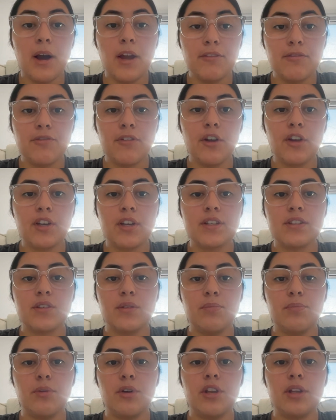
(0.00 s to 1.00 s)
focus
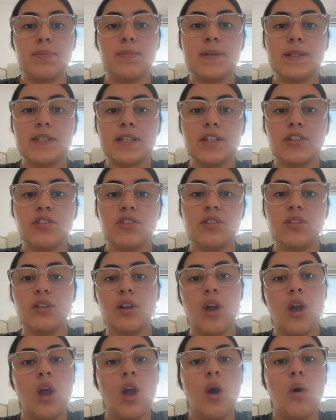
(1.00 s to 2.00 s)
on body position,
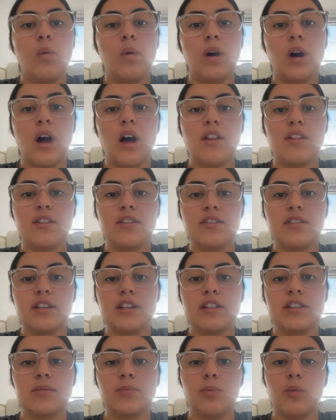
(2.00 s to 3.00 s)
while others
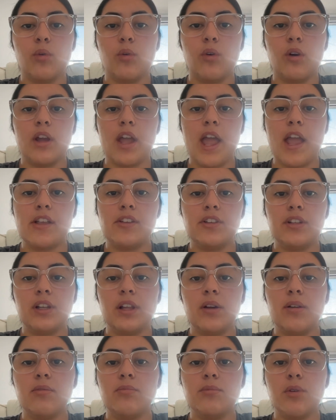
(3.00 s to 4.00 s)
explore
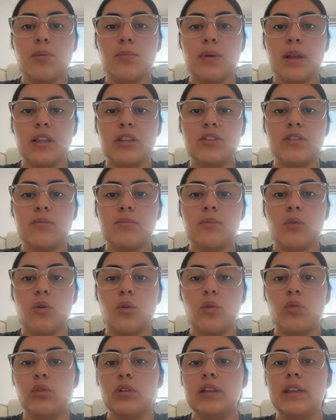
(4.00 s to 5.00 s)
angular momentum
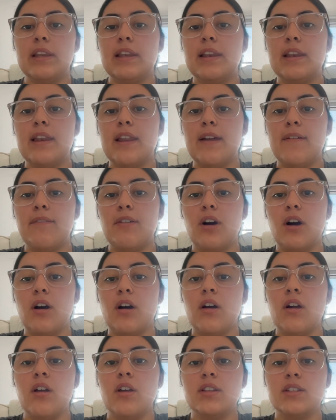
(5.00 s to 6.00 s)
or
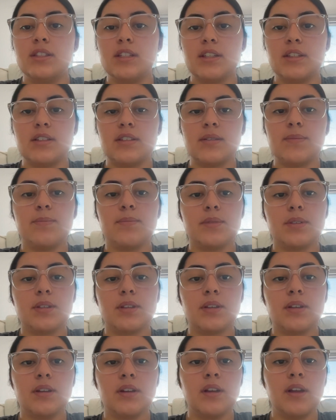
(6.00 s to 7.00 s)
lever systems.
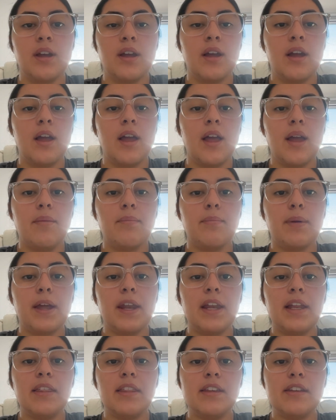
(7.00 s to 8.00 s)

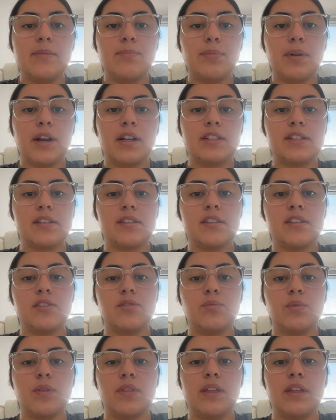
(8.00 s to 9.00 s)
Embedding these
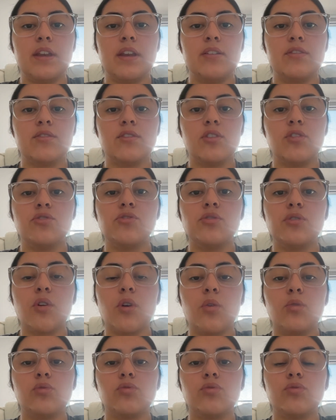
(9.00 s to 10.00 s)
practices within a
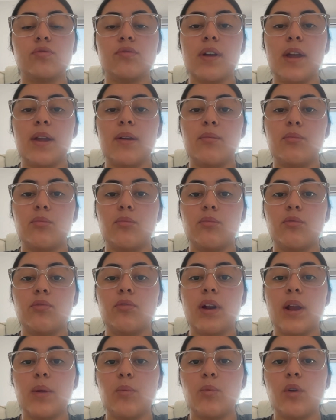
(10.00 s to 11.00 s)
sociocultural
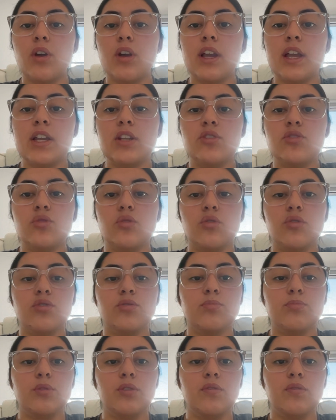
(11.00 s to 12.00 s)
framework
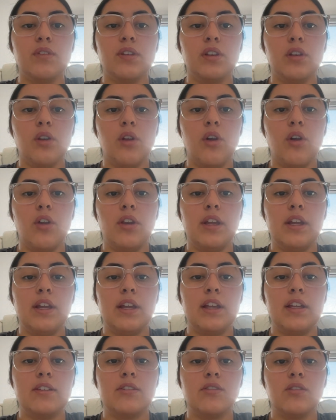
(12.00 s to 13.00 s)
ensures movement
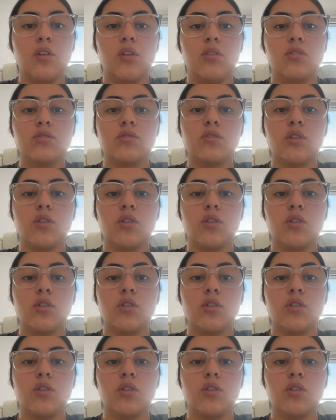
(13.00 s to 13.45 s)
learning is not